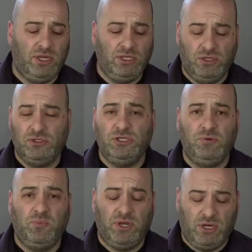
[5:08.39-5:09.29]
at
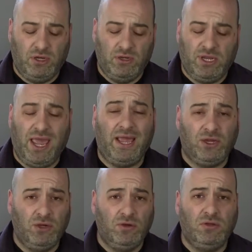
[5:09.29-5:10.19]
YouTube, we're going to look at
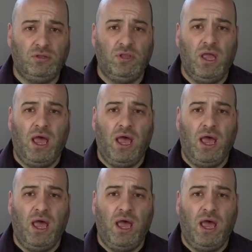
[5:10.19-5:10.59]
Google,